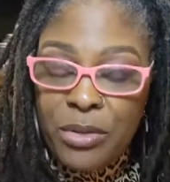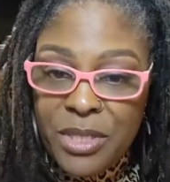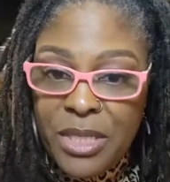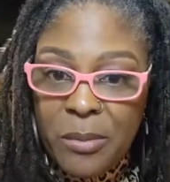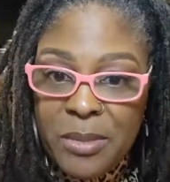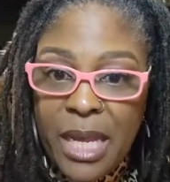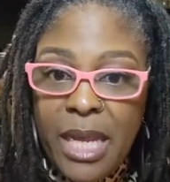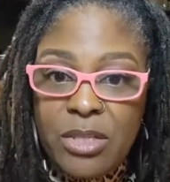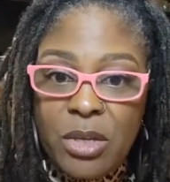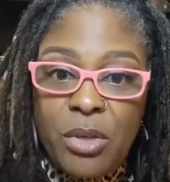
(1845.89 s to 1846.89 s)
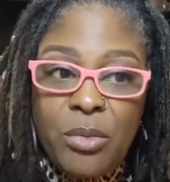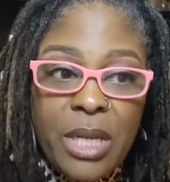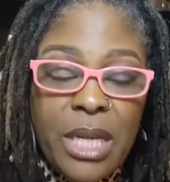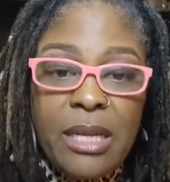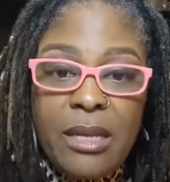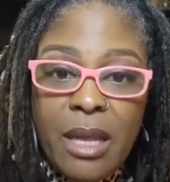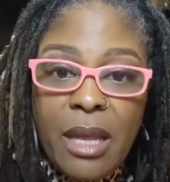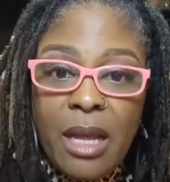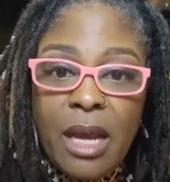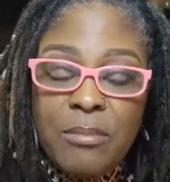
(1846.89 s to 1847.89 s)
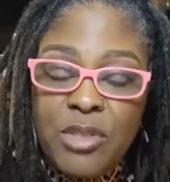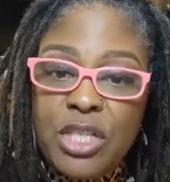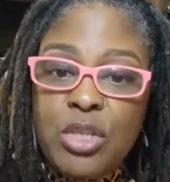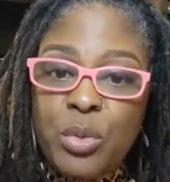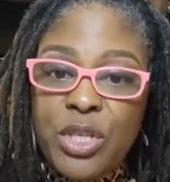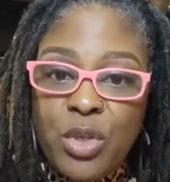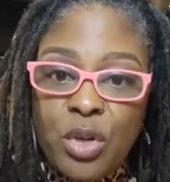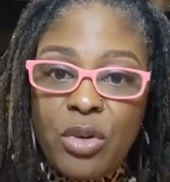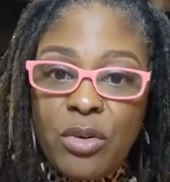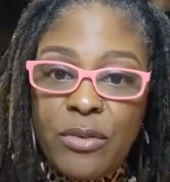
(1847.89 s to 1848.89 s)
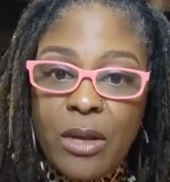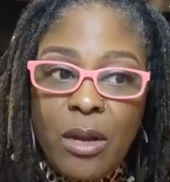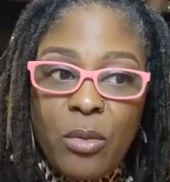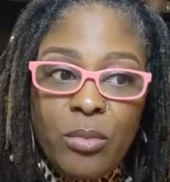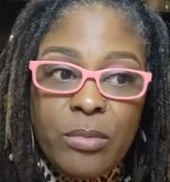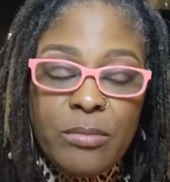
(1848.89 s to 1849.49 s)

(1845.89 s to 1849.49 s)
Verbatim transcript: You see what I'm saying? So you need um, just to reserve um,